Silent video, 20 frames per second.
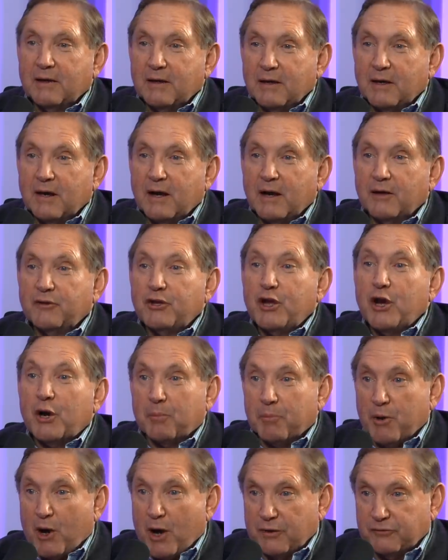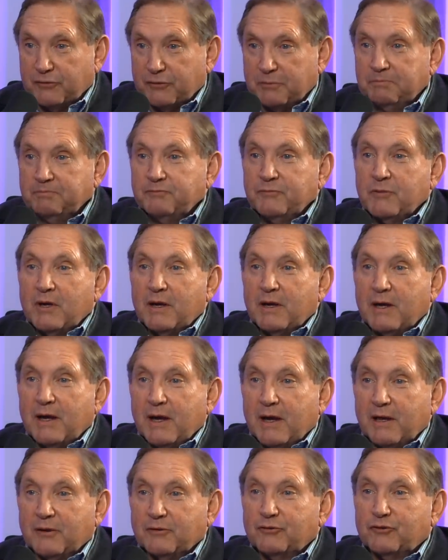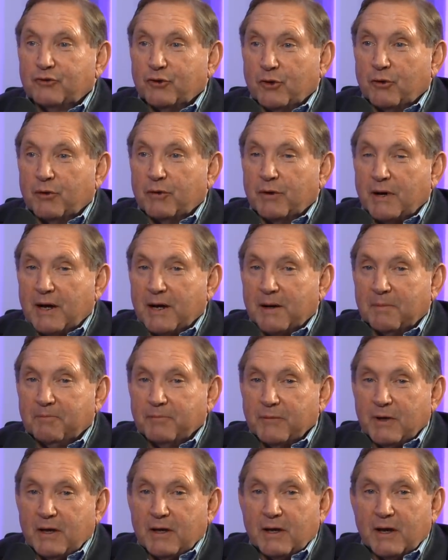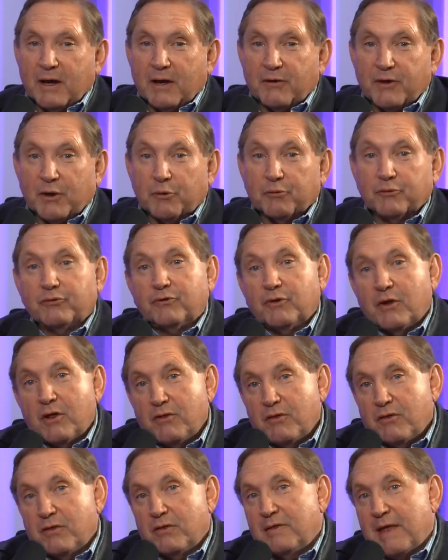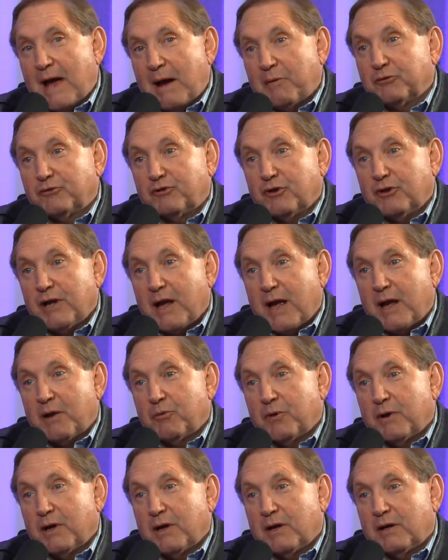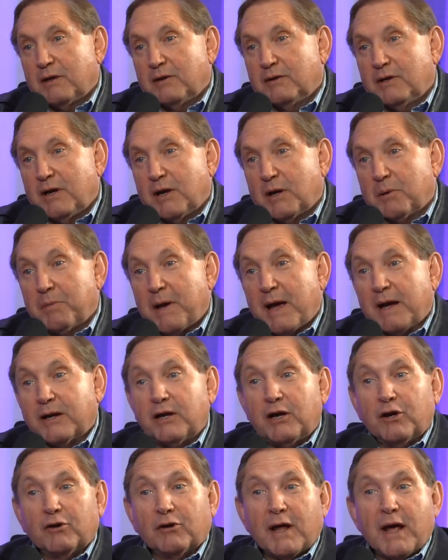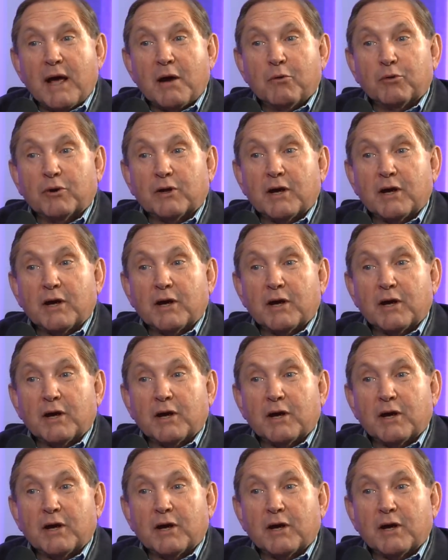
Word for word: that's right, the air boss. That's right. And so that was the day when AIRPAC and AIRLANT were